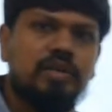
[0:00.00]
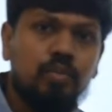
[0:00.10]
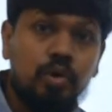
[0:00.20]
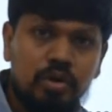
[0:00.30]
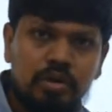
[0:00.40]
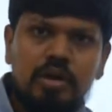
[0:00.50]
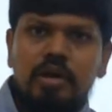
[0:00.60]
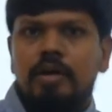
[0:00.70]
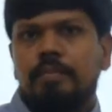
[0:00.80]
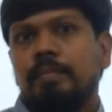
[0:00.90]
more,
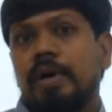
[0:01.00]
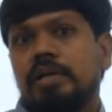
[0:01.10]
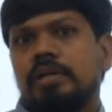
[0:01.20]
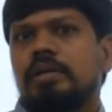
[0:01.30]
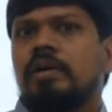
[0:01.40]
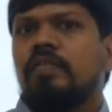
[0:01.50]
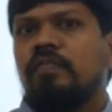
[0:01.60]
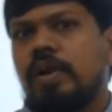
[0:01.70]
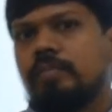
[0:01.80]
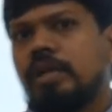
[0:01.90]
but
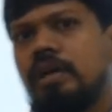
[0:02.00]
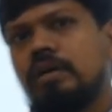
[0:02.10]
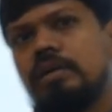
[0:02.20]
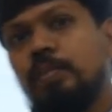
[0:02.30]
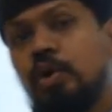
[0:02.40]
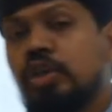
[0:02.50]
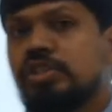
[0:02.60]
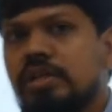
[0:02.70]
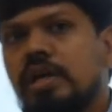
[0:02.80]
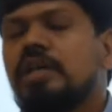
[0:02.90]
from the
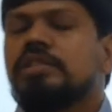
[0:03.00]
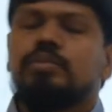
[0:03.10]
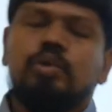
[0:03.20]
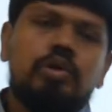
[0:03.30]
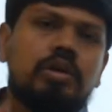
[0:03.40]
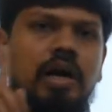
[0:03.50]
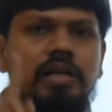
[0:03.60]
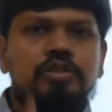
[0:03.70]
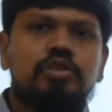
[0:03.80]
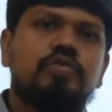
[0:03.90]
protection concept on
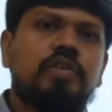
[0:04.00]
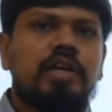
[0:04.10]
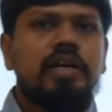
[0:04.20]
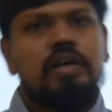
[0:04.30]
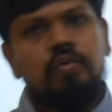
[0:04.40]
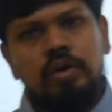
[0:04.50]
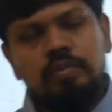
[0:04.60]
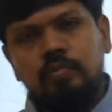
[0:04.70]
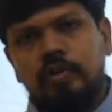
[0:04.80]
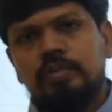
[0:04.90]
also you can get
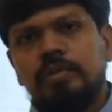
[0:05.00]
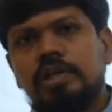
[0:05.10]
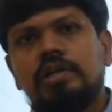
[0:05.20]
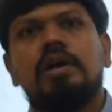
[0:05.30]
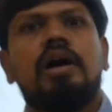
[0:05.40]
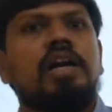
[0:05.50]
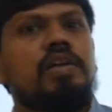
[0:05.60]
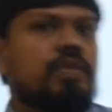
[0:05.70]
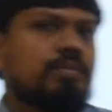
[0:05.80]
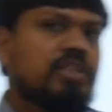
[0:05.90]
one bit, and
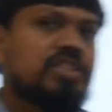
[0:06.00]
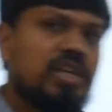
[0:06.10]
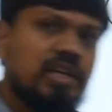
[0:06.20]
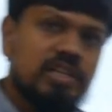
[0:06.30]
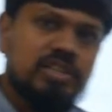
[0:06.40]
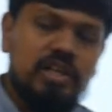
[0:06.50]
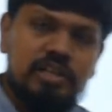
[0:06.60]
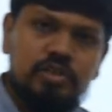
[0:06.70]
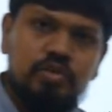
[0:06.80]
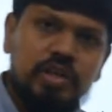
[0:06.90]
from the generation
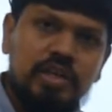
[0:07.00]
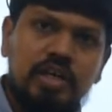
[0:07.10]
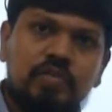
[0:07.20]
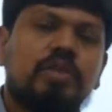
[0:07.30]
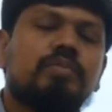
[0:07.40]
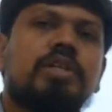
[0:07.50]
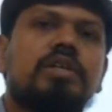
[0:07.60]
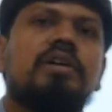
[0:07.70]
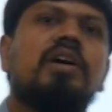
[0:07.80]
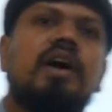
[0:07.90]
also you can get one bit,
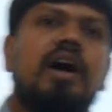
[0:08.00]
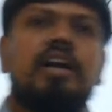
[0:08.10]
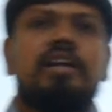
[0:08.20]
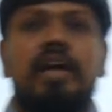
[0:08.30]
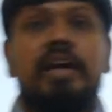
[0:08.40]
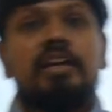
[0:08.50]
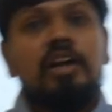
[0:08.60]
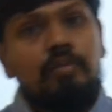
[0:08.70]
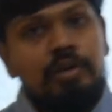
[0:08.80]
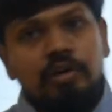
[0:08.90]
and
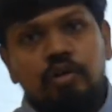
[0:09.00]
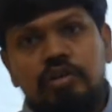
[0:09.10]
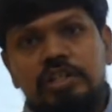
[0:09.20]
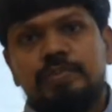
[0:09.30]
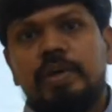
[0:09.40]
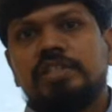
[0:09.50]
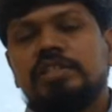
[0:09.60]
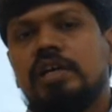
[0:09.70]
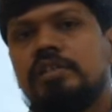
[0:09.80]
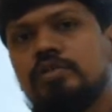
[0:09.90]
economic load dispatch is
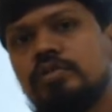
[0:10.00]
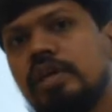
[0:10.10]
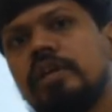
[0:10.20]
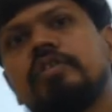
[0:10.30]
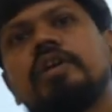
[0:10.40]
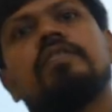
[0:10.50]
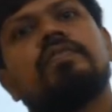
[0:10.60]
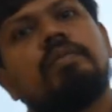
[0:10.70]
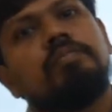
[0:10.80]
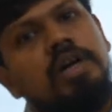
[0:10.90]
also there, okay.
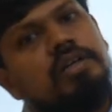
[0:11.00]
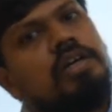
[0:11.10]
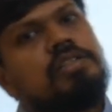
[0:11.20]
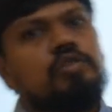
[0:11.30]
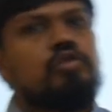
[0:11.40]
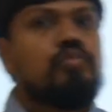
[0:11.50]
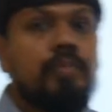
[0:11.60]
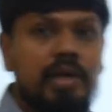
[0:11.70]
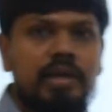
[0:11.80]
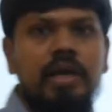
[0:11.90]
From that also you
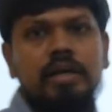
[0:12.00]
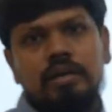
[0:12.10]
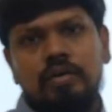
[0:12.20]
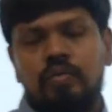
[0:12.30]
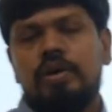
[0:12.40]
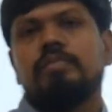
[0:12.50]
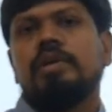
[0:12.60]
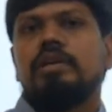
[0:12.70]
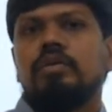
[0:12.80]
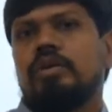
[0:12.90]
may get one
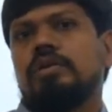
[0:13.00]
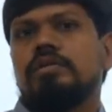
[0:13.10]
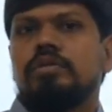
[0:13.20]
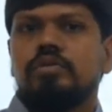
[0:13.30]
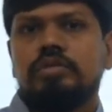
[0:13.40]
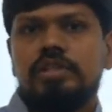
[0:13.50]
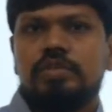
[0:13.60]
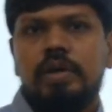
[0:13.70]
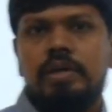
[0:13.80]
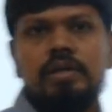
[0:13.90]
bit, okay. So that's
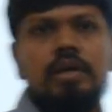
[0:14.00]
what